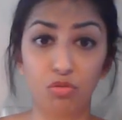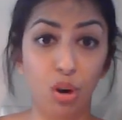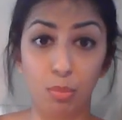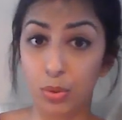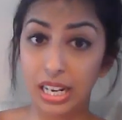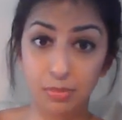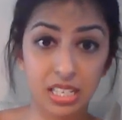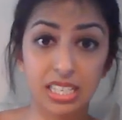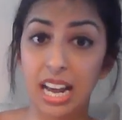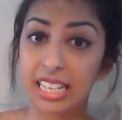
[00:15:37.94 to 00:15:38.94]
Robbie Williams
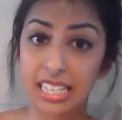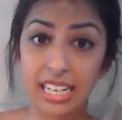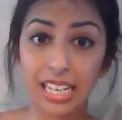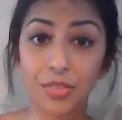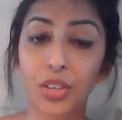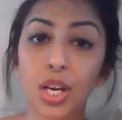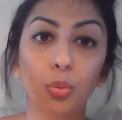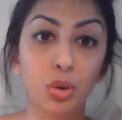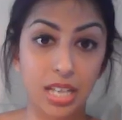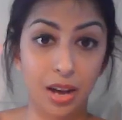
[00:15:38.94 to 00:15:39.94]
decides to leave,
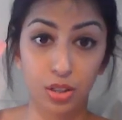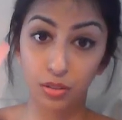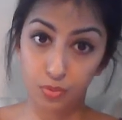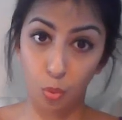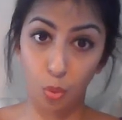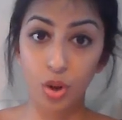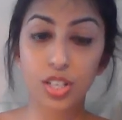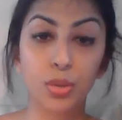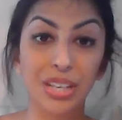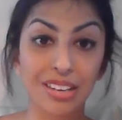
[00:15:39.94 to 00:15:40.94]
we're down to four.
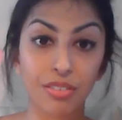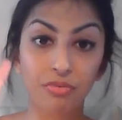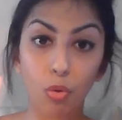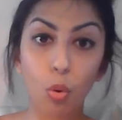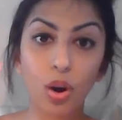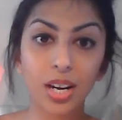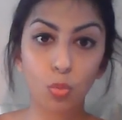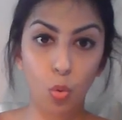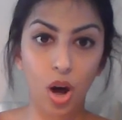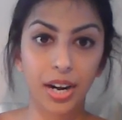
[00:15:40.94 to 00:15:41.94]
So we give a
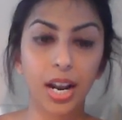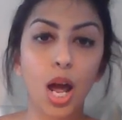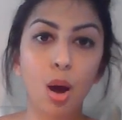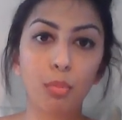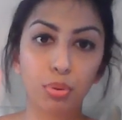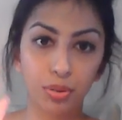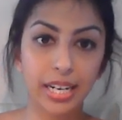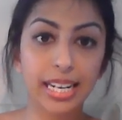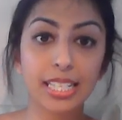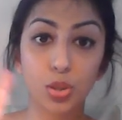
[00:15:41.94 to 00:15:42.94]
4-in-1
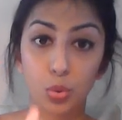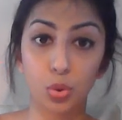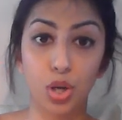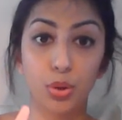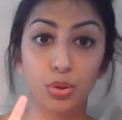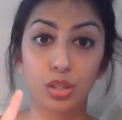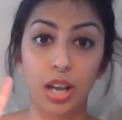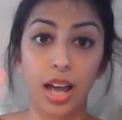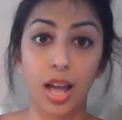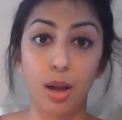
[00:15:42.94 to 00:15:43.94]
preschool dose,
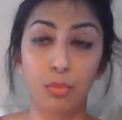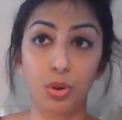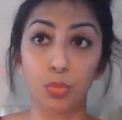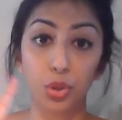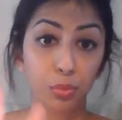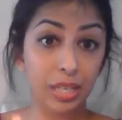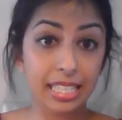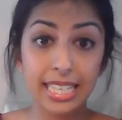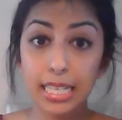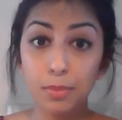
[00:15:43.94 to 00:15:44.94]
which would be
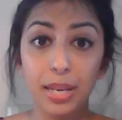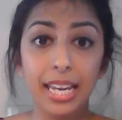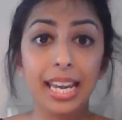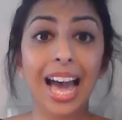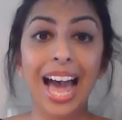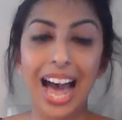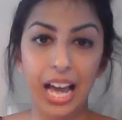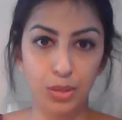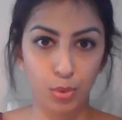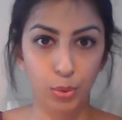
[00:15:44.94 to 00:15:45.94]
DTP
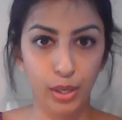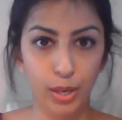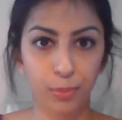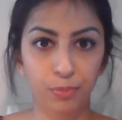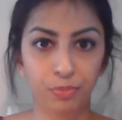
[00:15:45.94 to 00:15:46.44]
and polio.